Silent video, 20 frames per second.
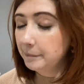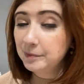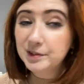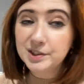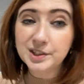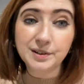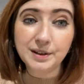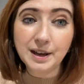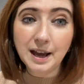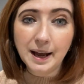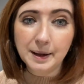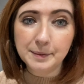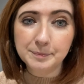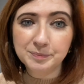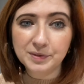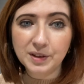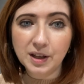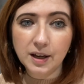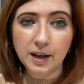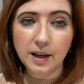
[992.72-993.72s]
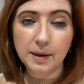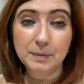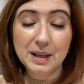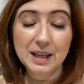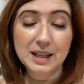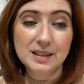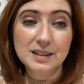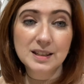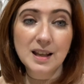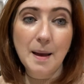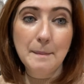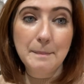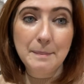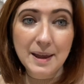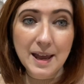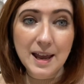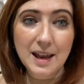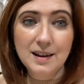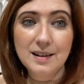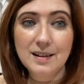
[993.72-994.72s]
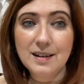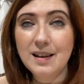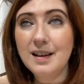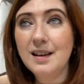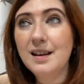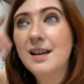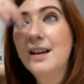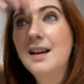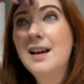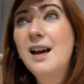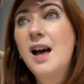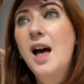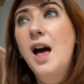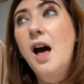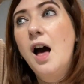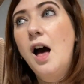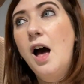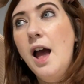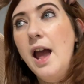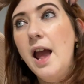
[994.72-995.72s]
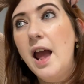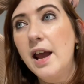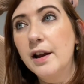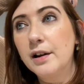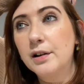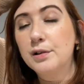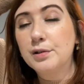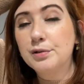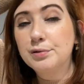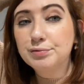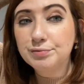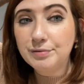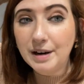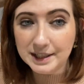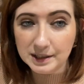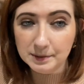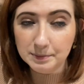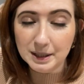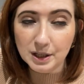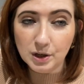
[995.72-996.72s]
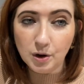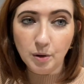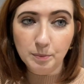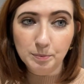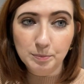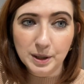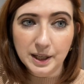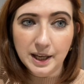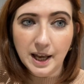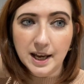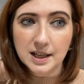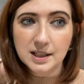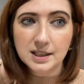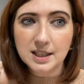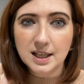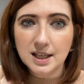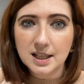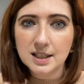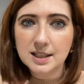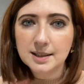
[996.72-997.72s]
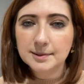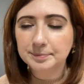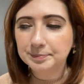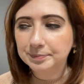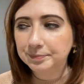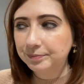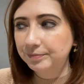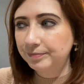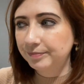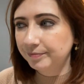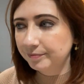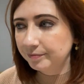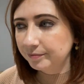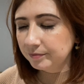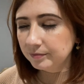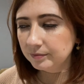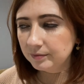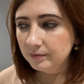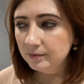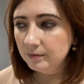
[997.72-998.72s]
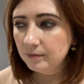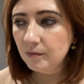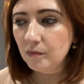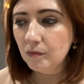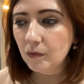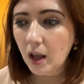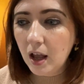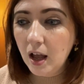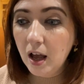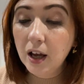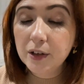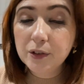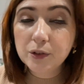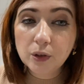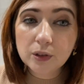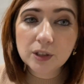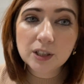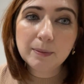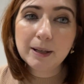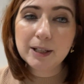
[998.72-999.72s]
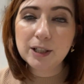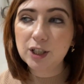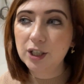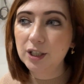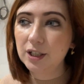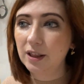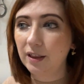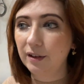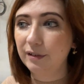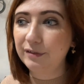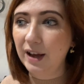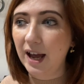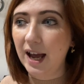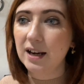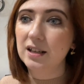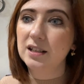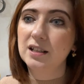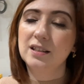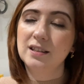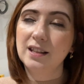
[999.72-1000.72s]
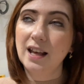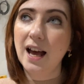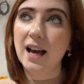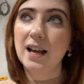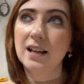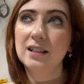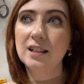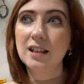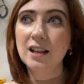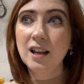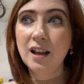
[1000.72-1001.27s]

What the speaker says: So yeah, it's been incredibly complicated. Not to mention the fact that